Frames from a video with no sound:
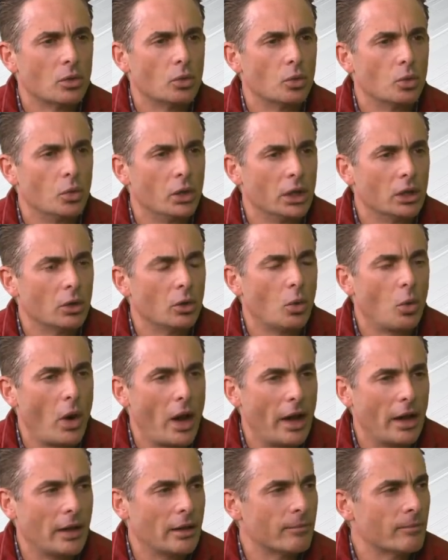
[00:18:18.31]
real
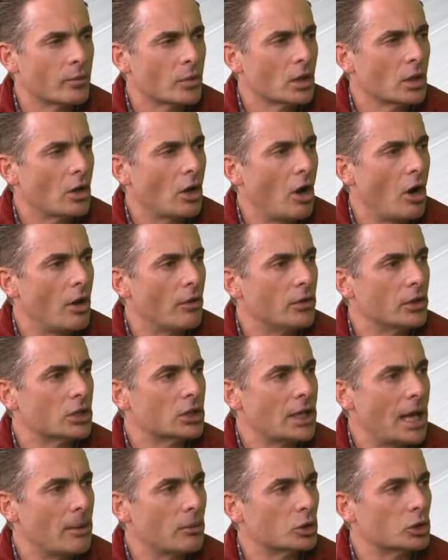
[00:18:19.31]
way of
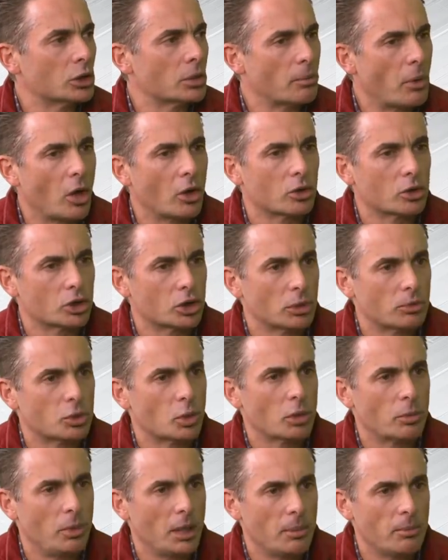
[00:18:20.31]
establishing
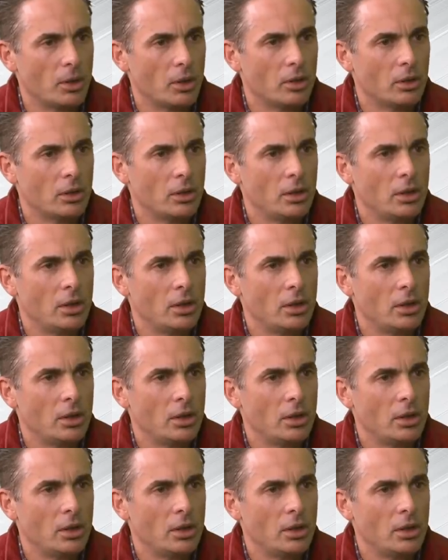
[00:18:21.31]
partnerships with people.